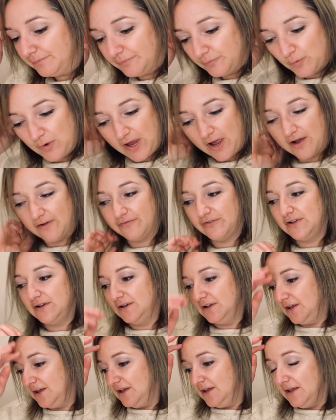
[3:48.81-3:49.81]
We often,
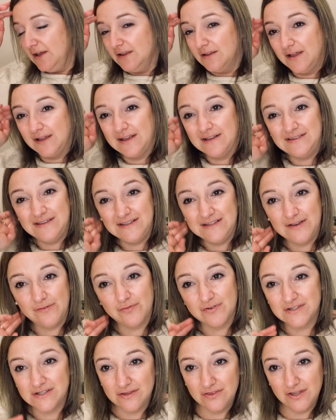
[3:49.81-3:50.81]
it's easy for
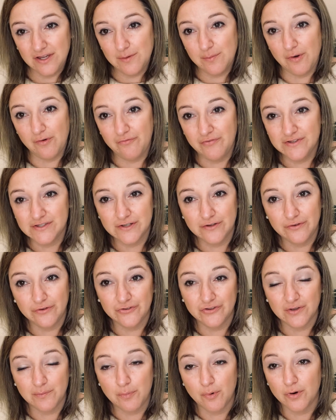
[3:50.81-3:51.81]
us to think about physical
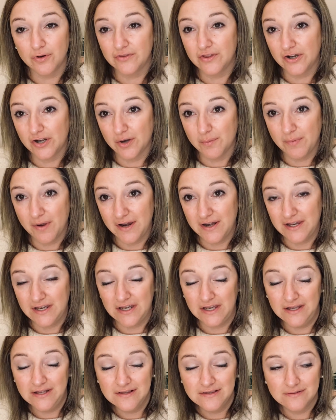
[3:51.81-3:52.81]
support that our body
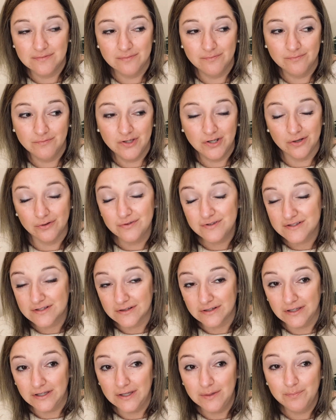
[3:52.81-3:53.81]
needs,
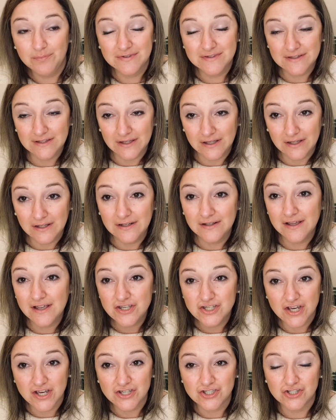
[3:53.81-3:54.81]
sleep, skin,
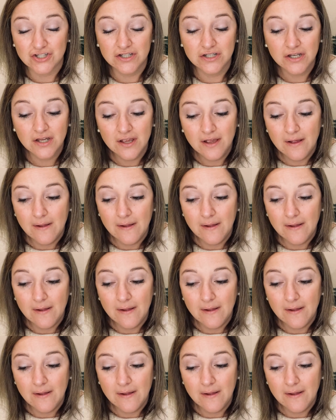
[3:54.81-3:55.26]
digestion.